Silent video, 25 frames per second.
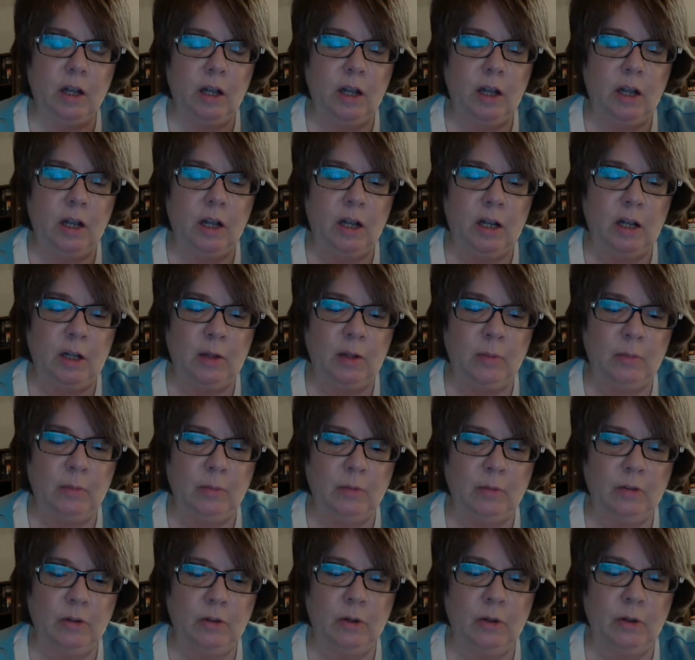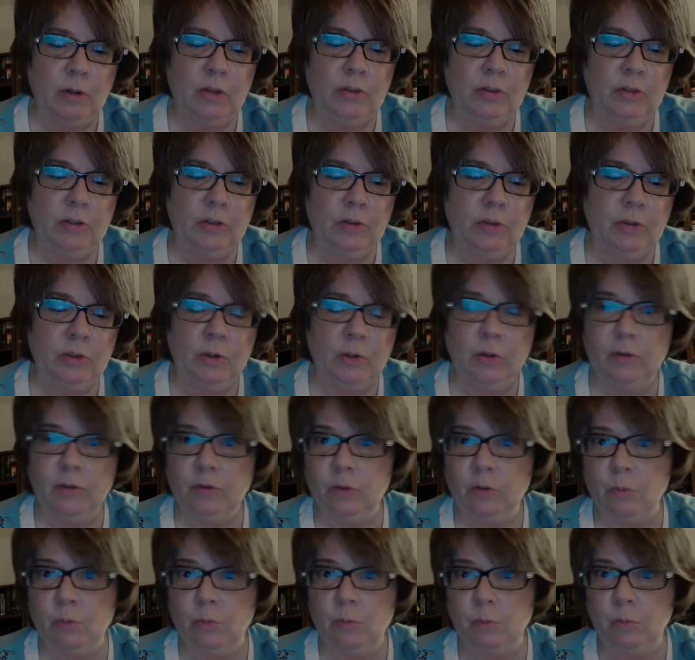so I think if
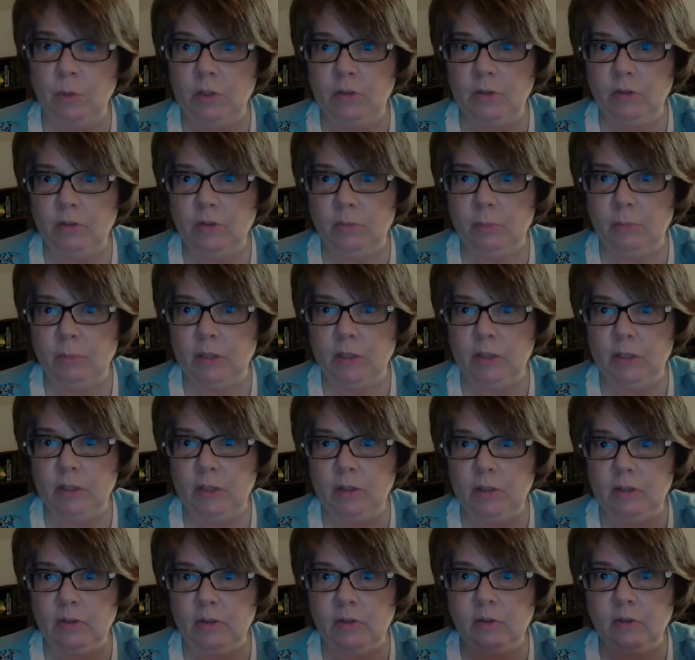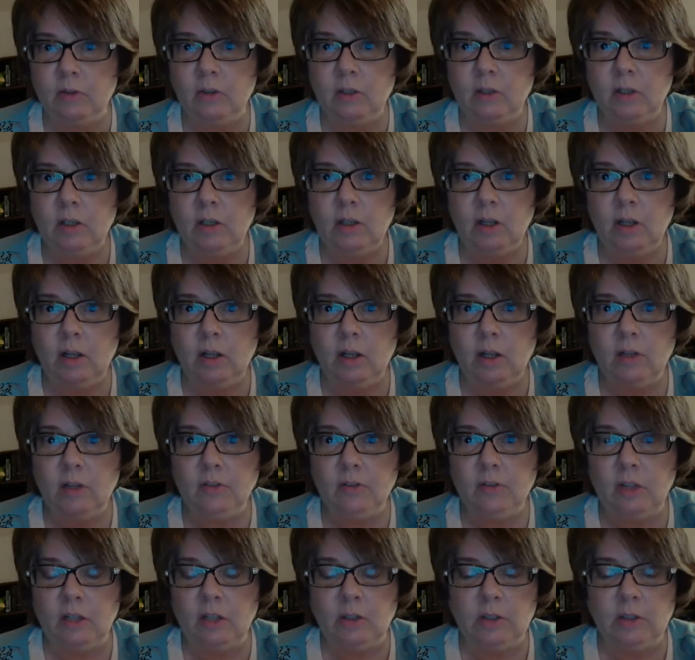you want to mix a
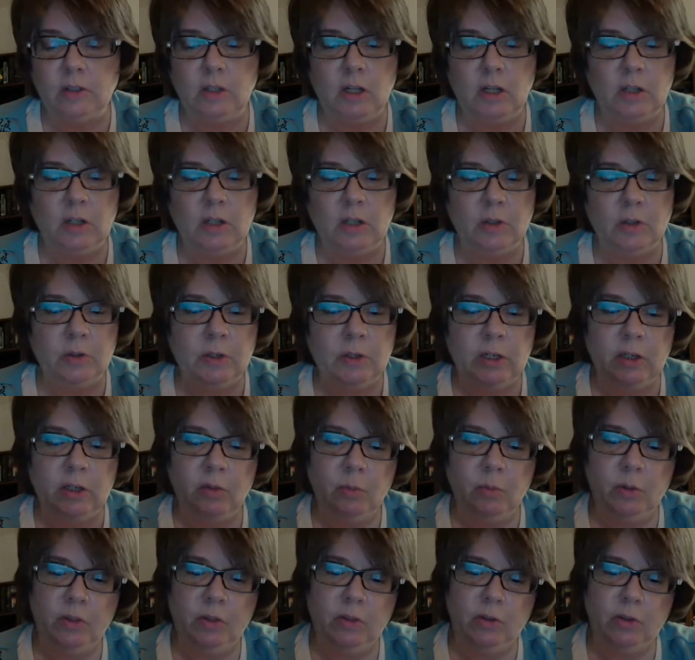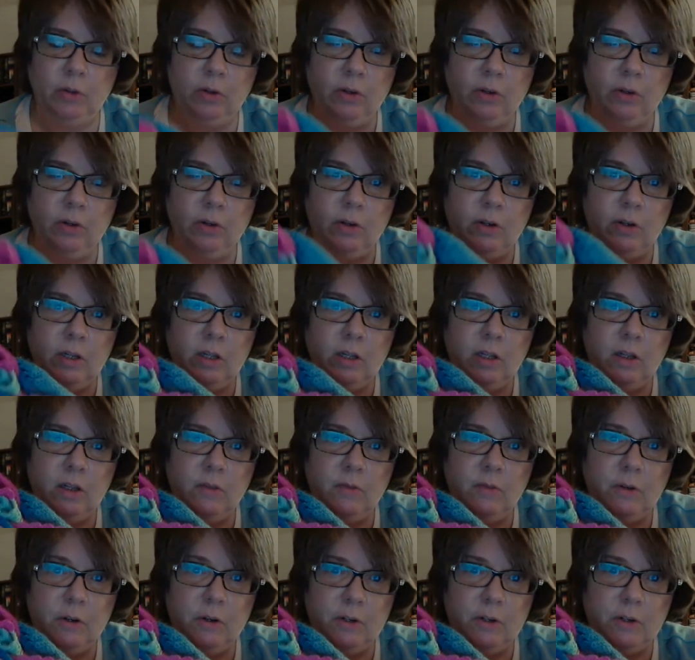solid color in with your
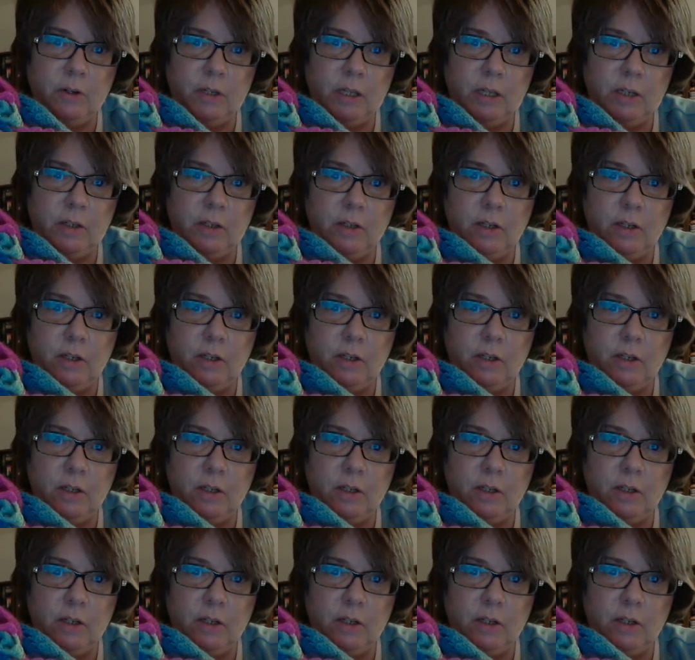variegated